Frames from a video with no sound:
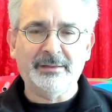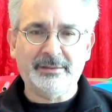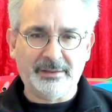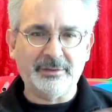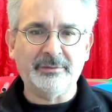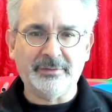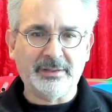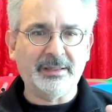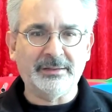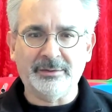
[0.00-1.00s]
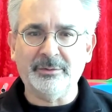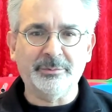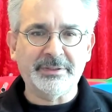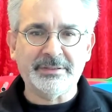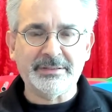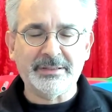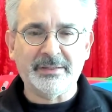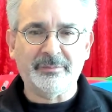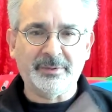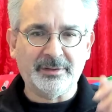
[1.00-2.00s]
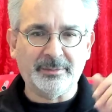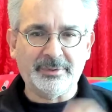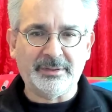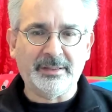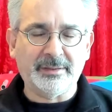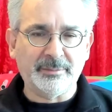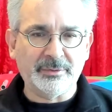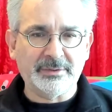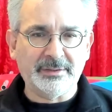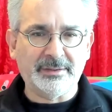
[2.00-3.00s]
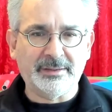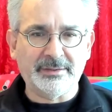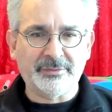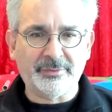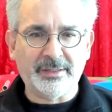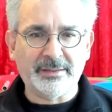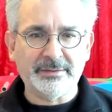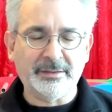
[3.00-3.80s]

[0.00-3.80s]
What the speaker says: Takeoff and landing always in safe, but up in the air mostly in AS3X.